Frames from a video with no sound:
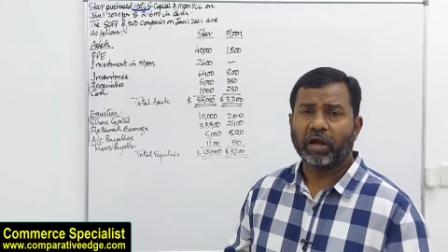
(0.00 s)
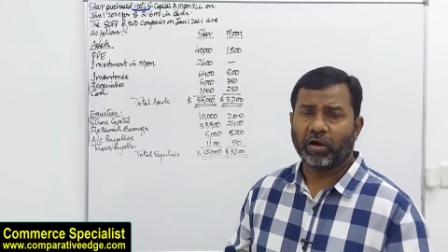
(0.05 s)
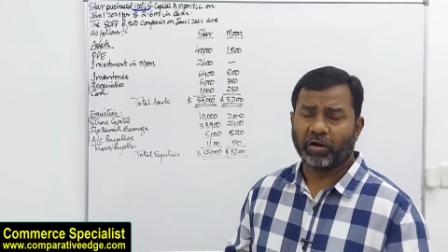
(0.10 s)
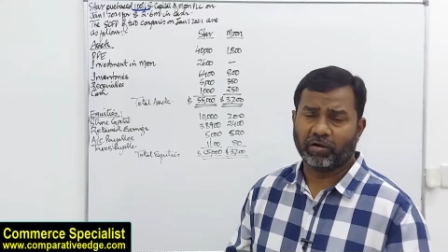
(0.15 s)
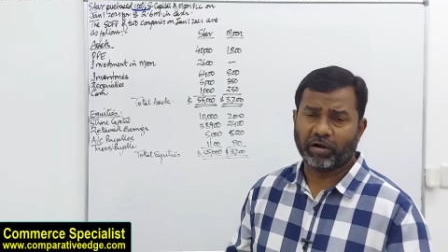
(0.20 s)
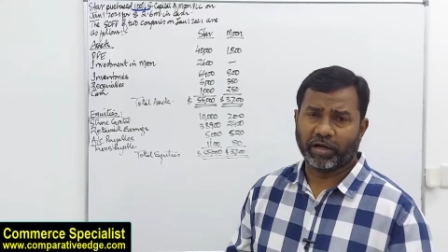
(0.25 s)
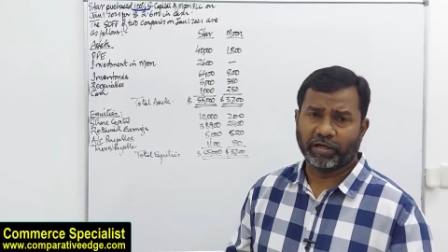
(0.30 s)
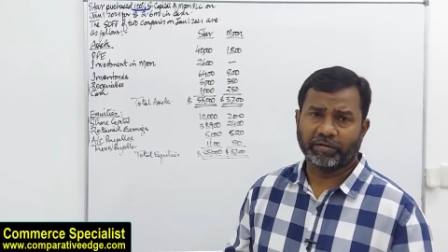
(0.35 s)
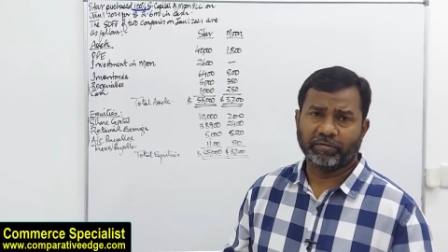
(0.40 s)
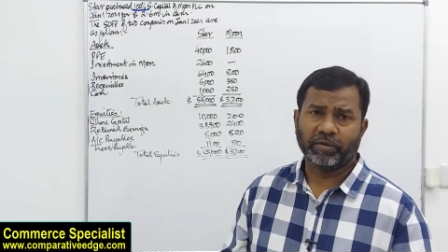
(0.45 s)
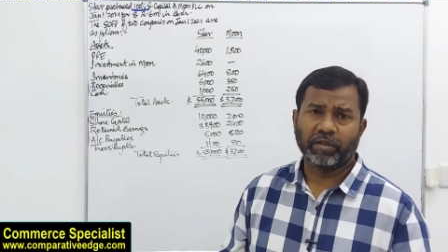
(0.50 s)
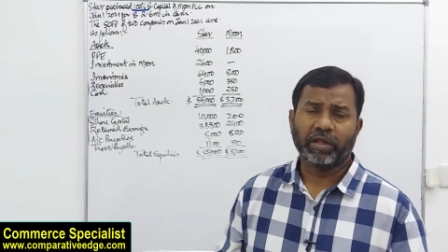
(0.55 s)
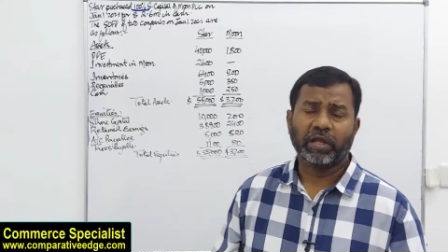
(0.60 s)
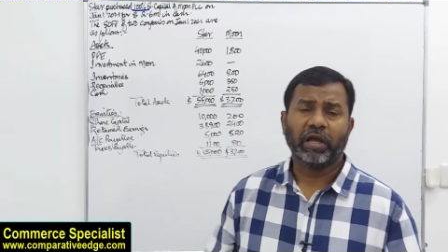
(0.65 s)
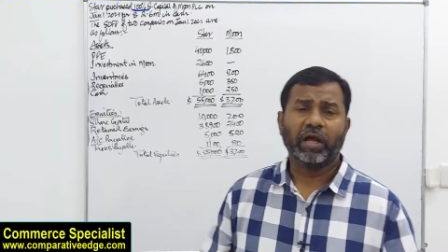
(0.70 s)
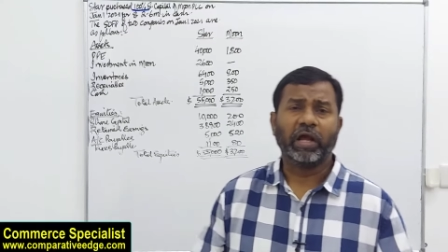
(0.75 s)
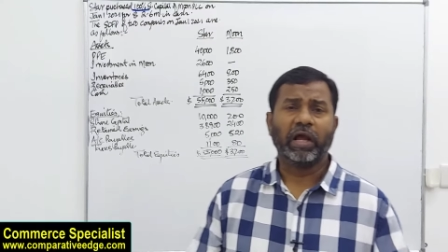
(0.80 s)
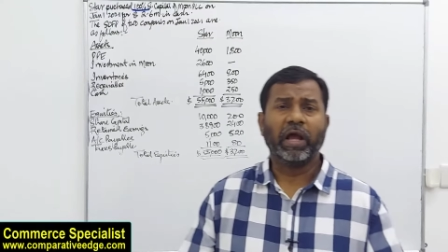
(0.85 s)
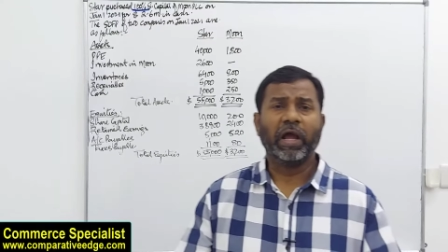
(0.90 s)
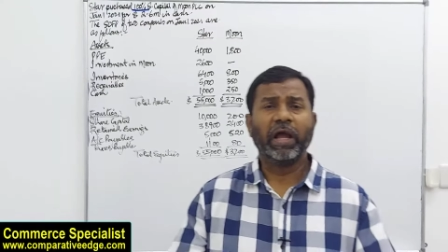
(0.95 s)
All right.
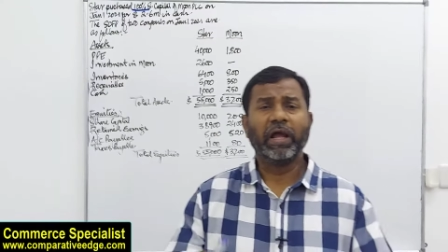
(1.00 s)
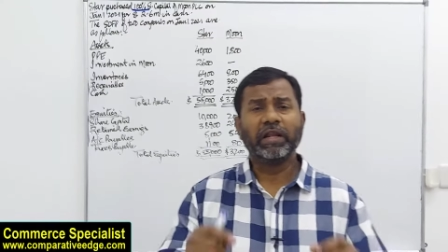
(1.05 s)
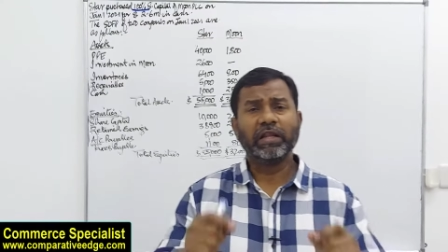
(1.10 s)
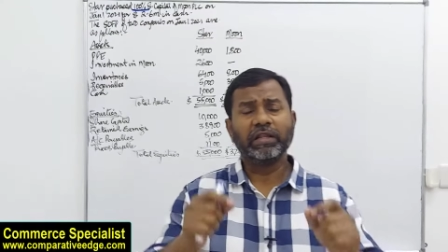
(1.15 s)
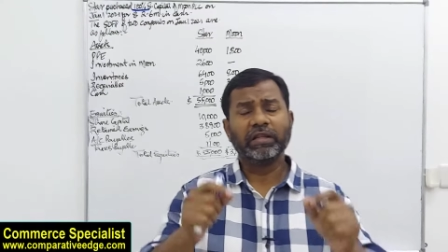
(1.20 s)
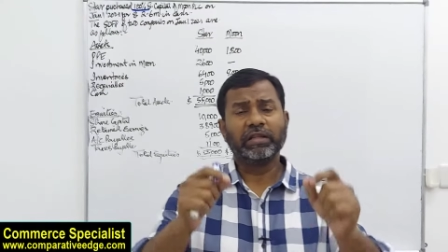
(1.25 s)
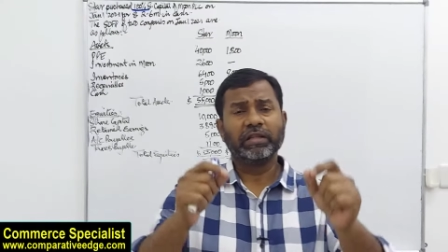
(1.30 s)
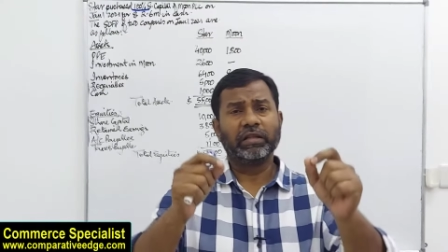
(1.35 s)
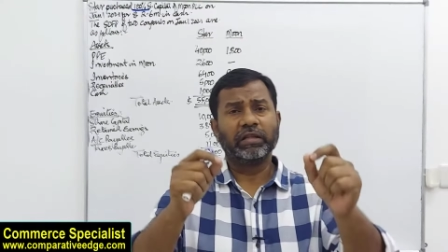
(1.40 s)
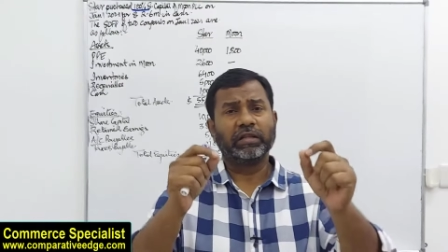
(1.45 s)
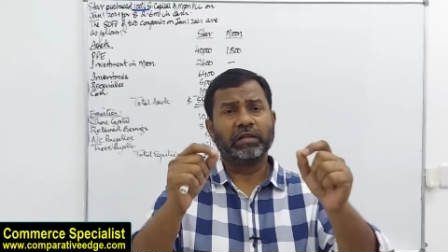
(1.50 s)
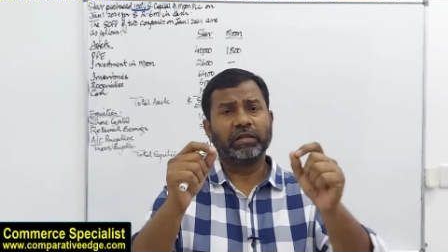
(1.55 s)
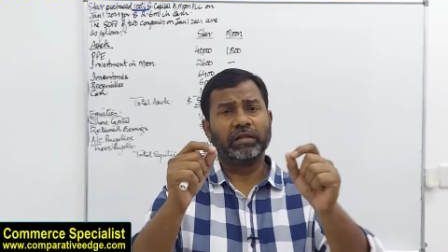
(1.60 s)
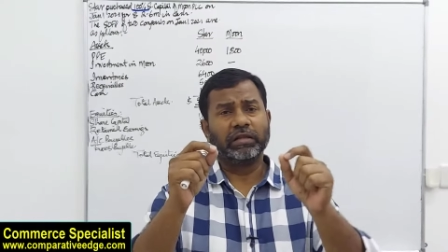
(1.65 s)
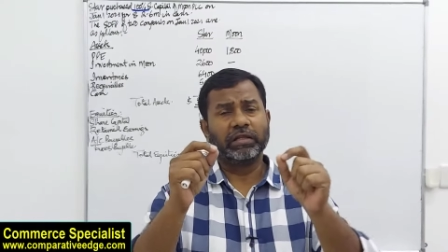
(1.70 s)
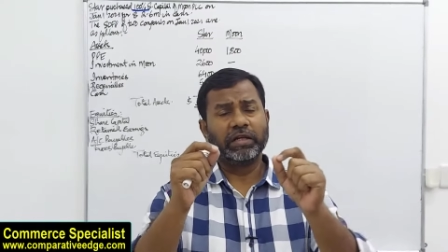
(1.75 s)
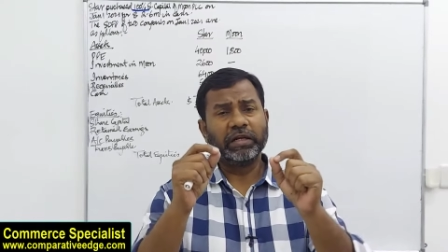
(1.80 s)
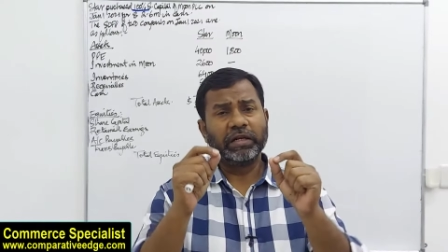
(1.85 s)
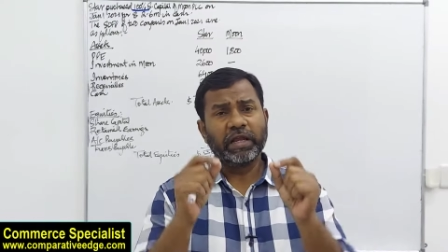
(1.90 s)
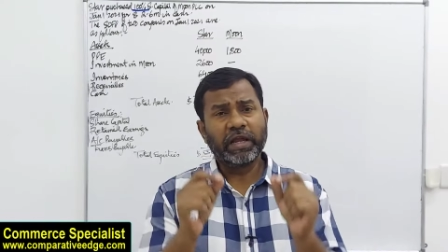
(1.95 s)
And
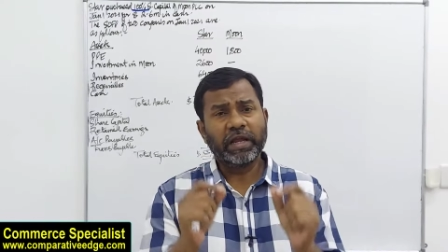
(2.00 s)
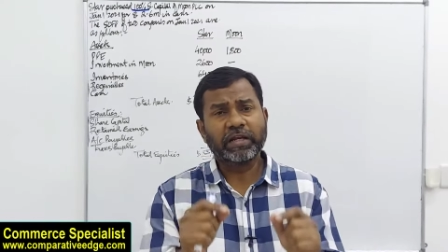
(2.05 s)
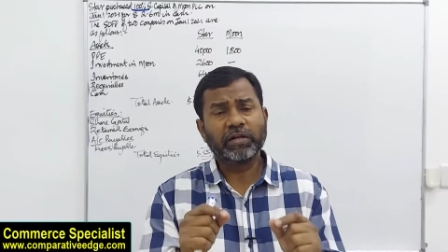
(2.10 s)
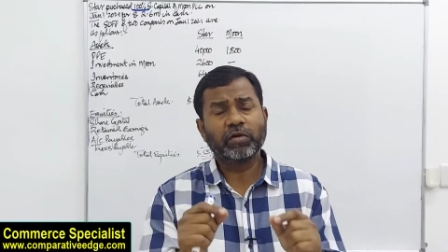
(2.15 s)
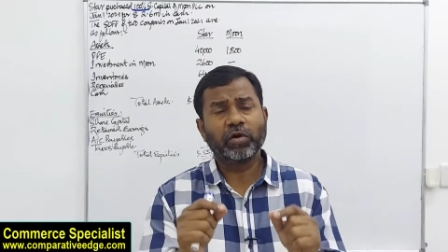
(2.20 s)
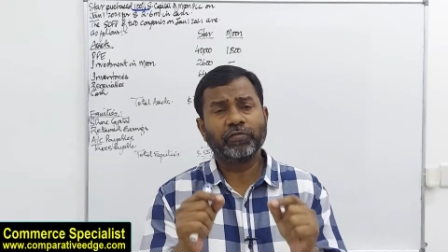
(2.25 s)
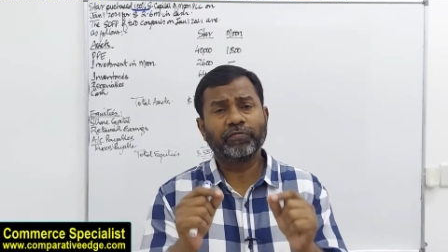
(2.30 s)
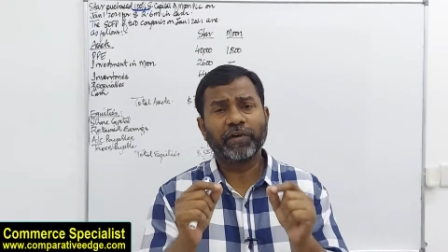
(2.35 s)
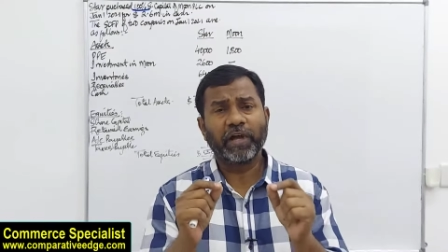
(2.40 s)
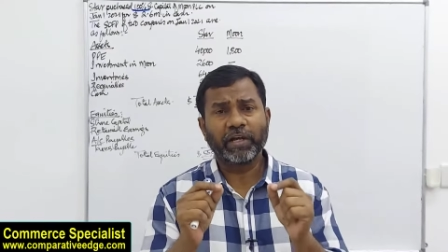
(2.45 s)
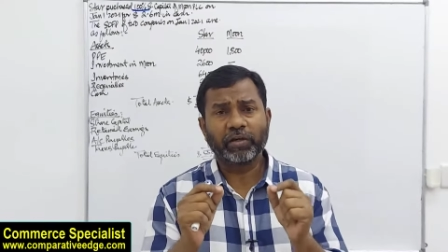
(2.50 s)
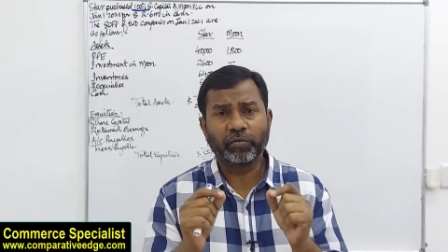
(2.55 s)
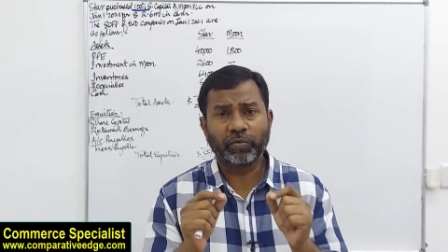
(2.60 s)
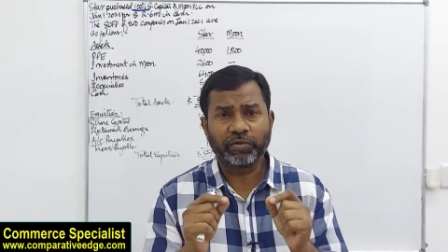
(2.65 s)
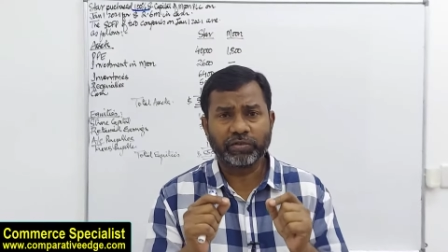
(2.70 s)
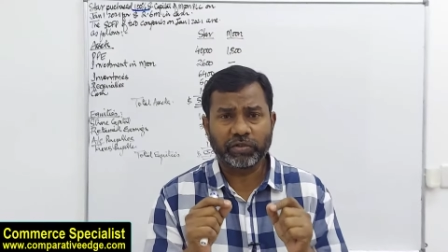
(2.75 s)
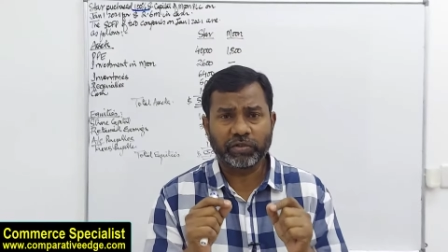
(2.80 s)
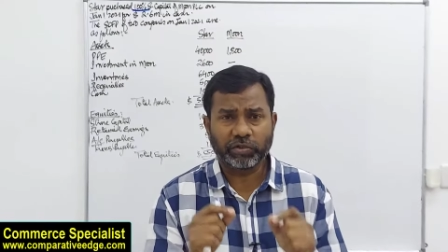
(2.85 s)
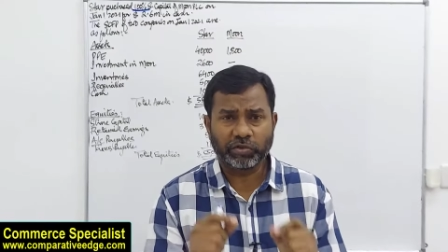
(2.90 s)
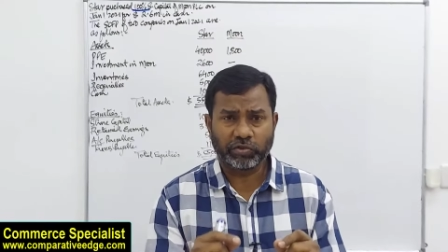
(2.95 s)
the date of
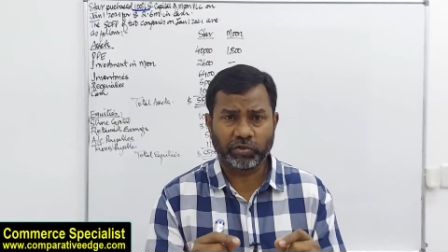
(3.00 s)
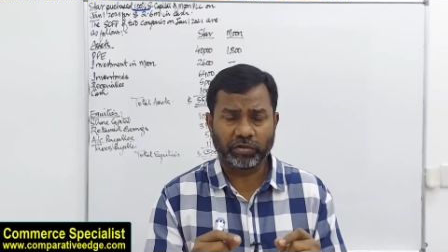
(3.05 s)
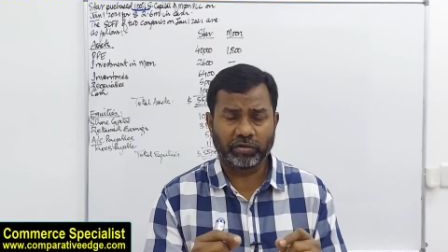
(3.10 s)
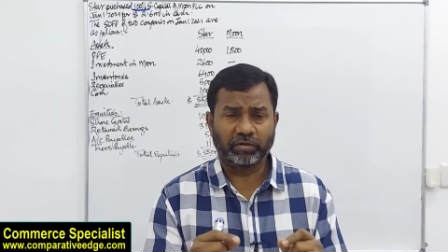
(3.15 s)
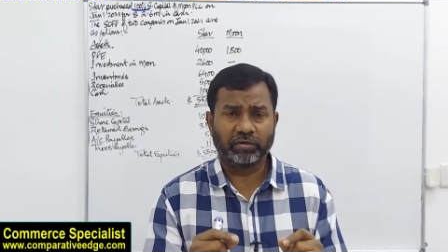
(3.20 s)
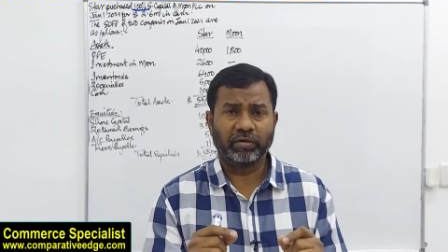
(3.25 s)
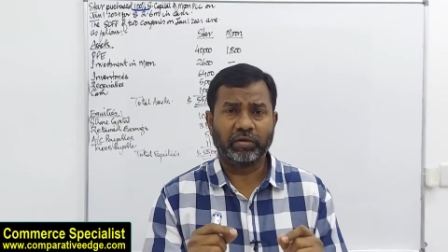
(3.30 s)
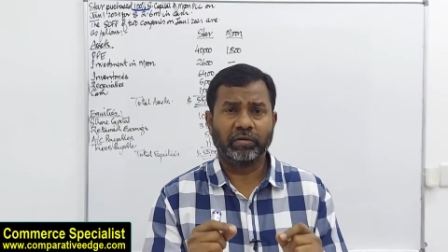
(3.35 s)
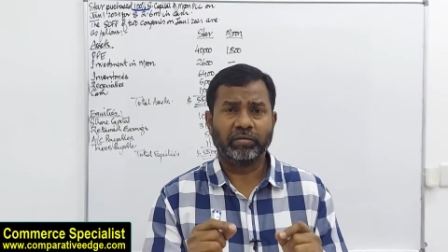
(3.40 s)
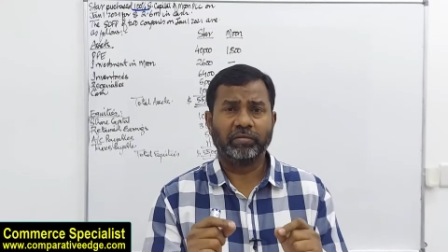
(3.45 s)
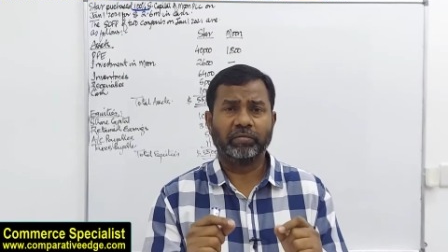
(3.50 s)
acquisition